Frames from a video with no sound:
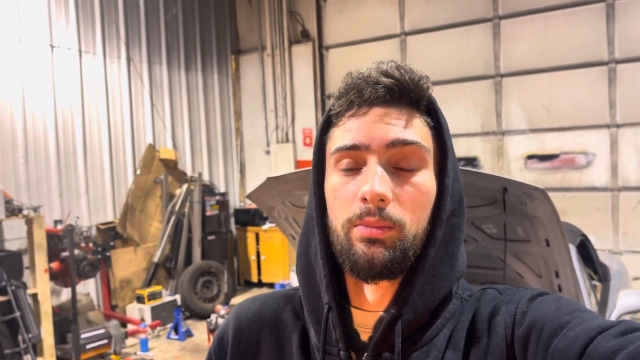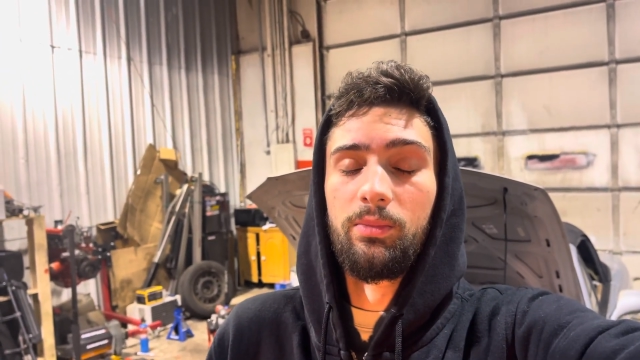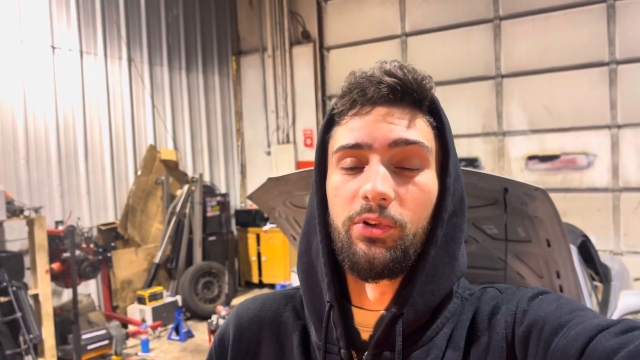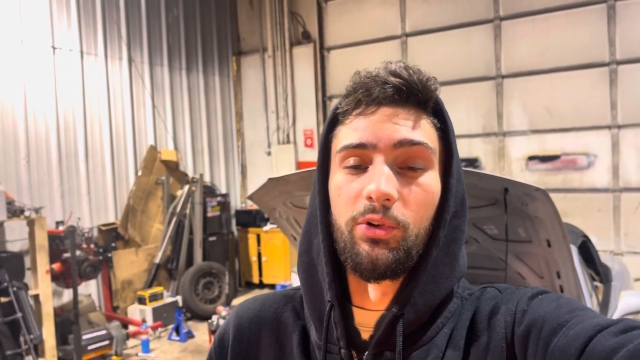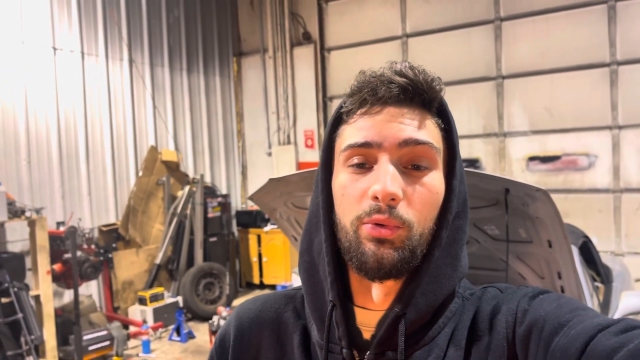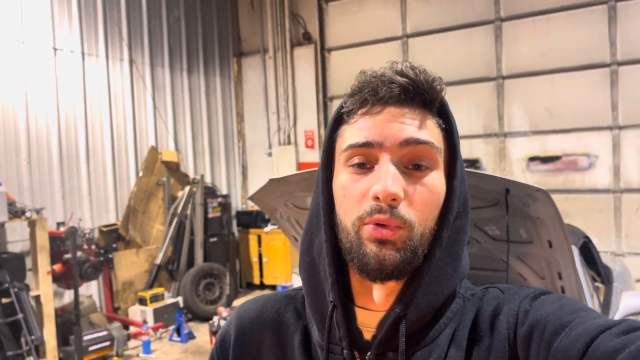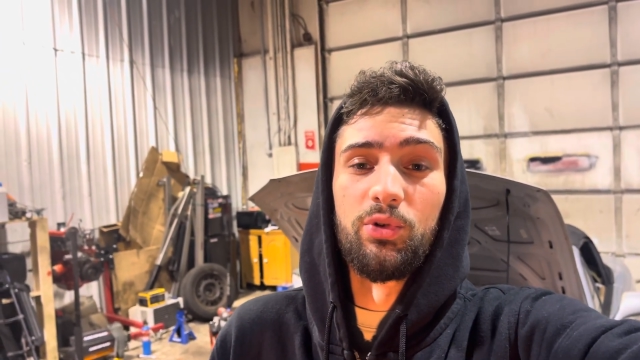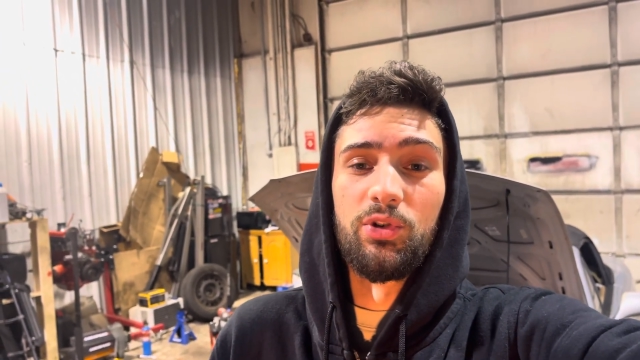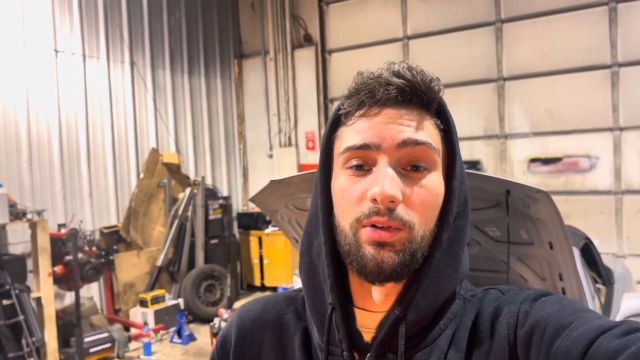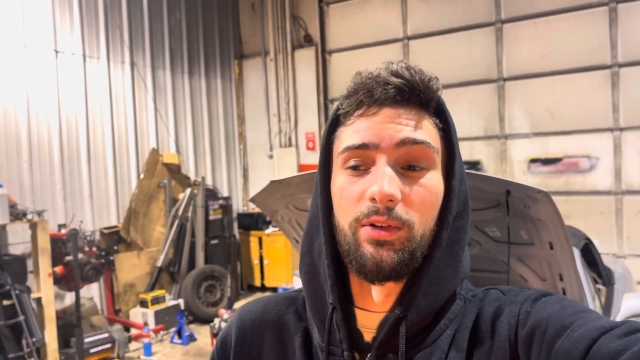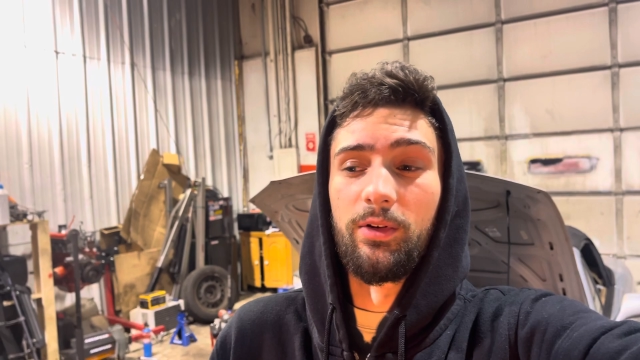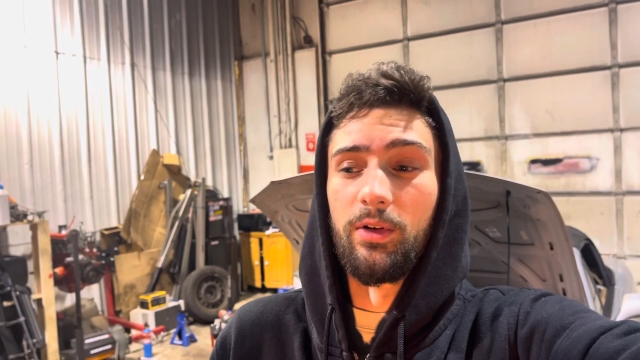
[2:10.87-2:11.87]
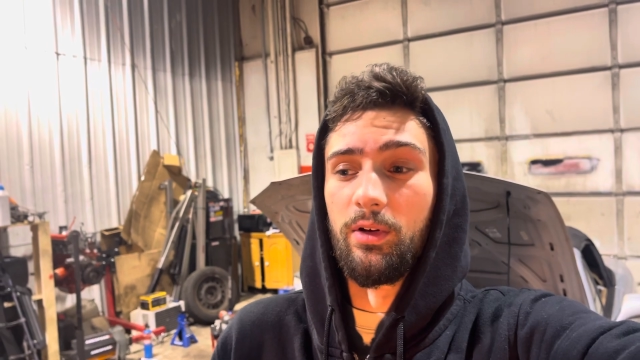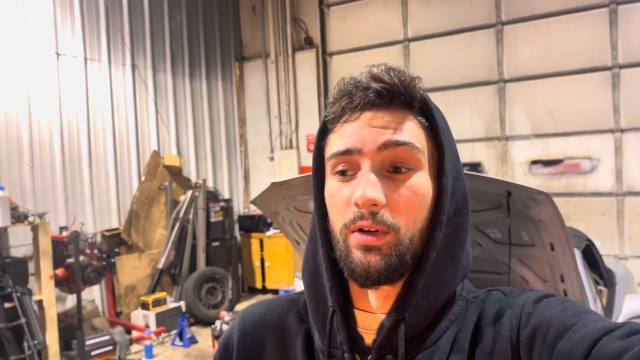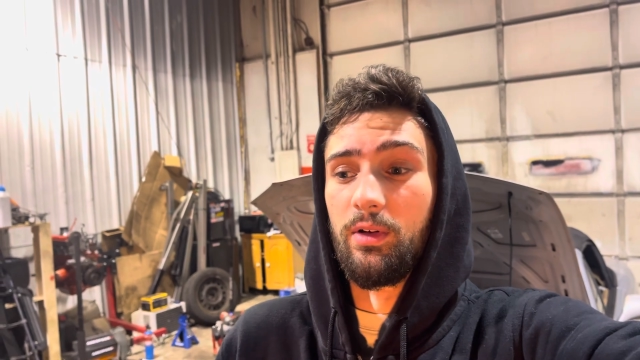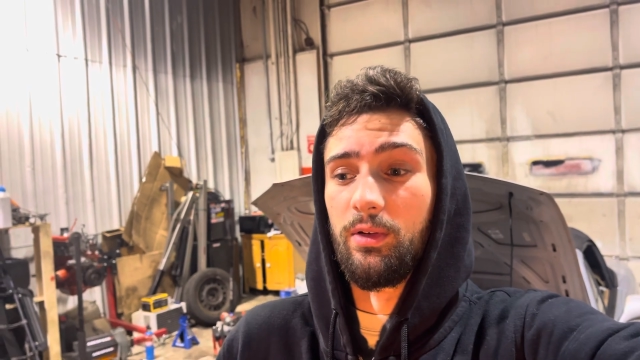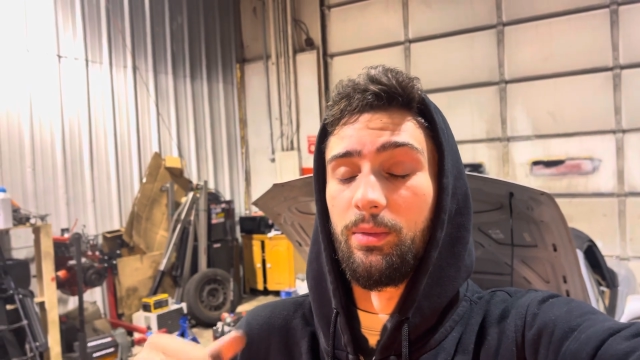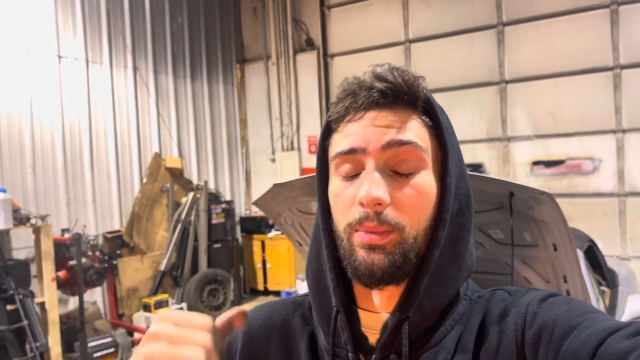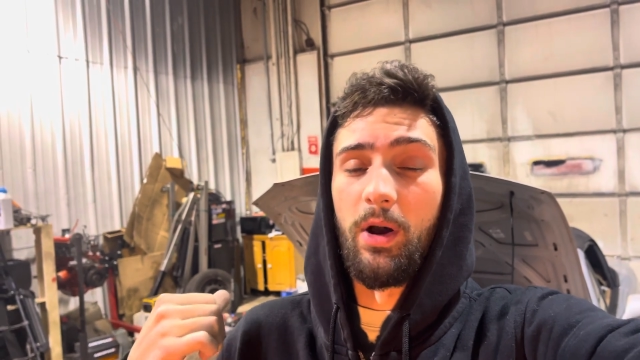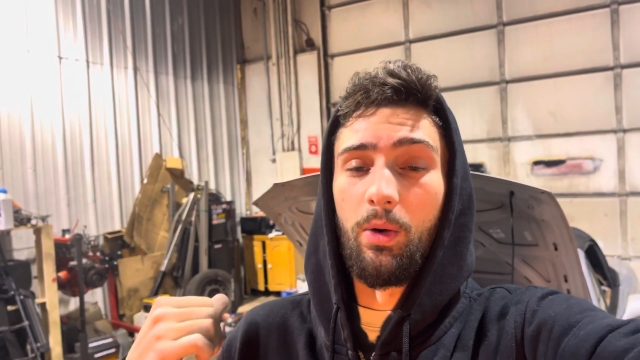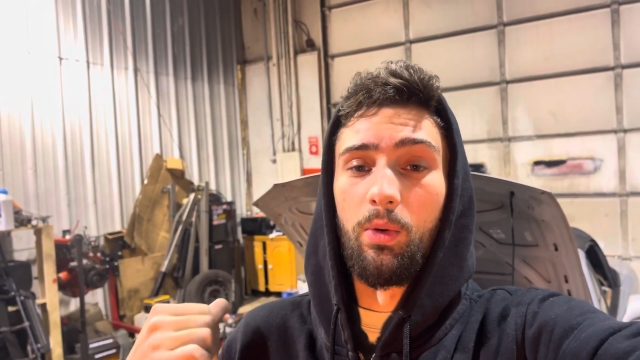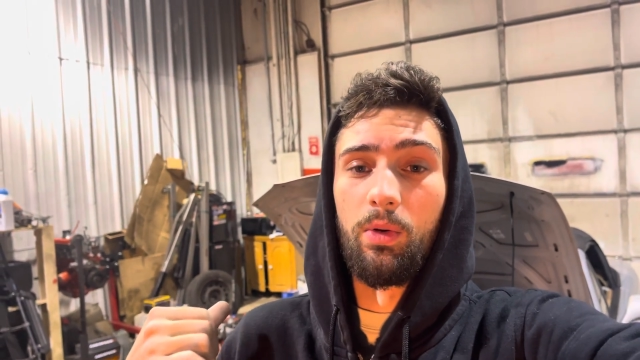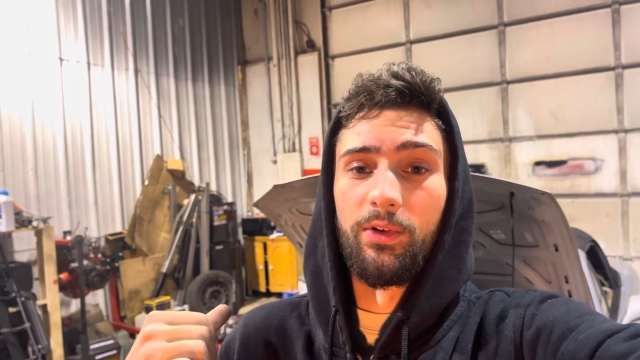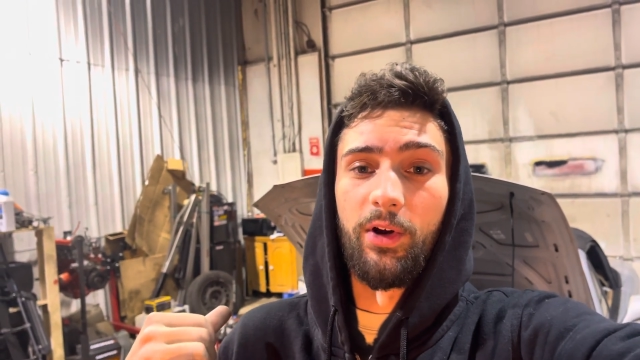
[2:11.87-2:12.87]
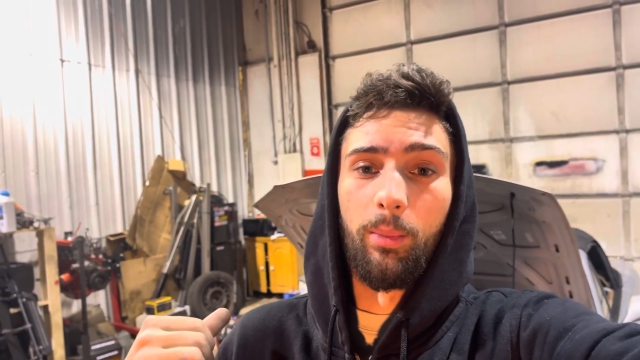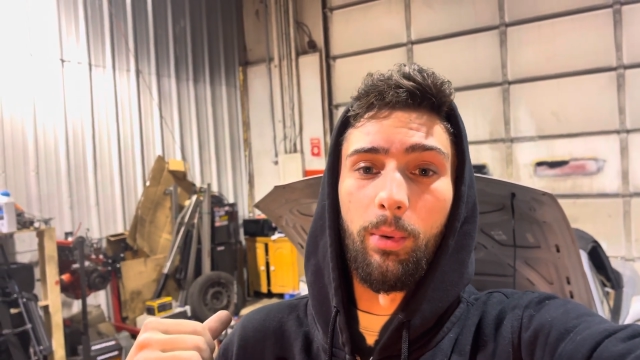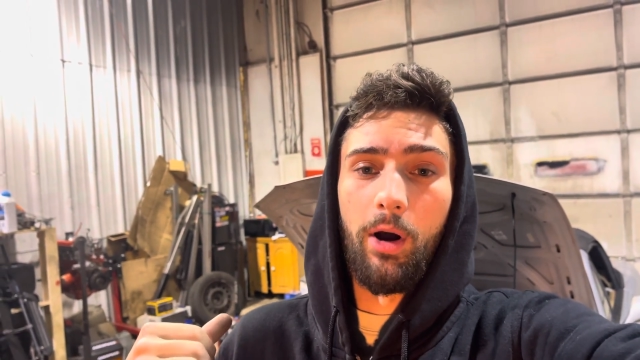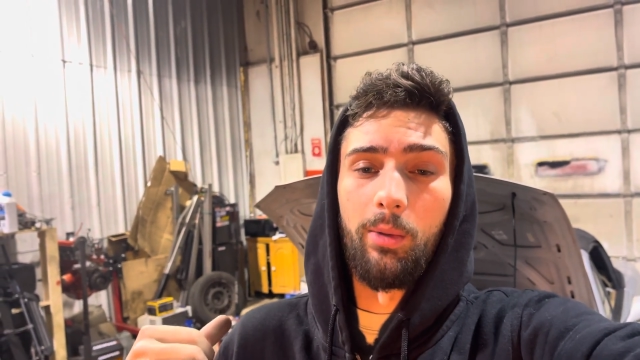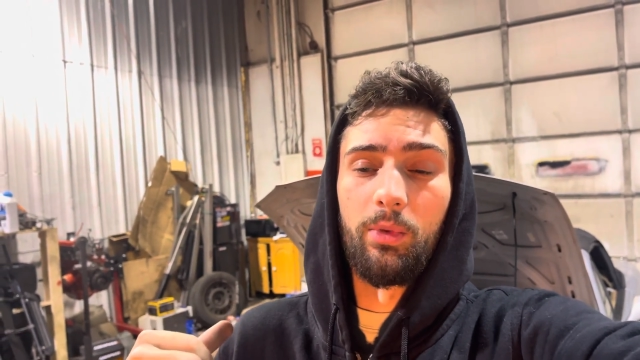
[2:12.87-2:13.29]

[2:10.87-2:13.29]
solution to that whole entire problem